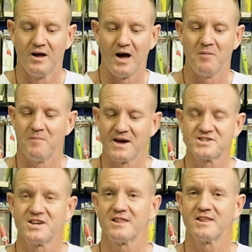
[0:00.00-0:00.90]
I'm
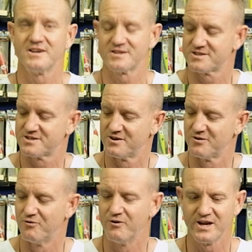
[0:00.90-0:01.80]
matching this
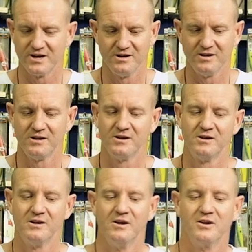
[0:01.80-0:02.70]
reel
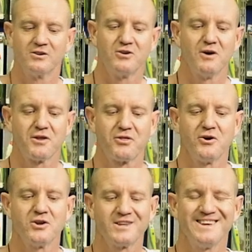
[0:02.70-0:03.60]
to a
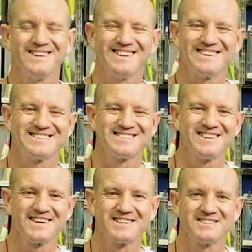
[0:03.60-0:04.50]
thirteen
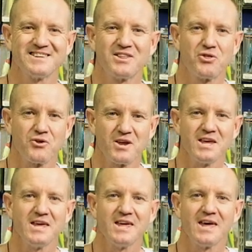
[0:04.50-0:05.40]

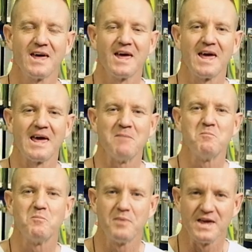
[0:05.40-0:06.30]
sixty-three
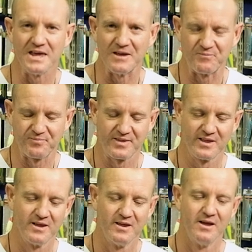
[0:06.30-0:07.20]
M B.
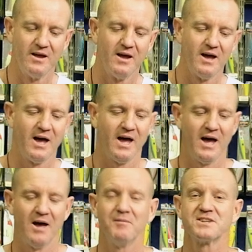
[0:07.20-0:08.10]

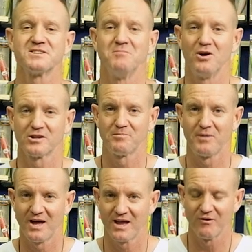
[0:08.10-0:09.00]
Um, it's a
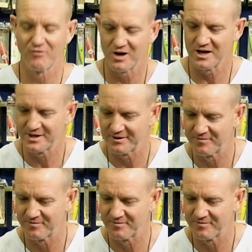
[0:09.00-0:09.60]
multiplying rod.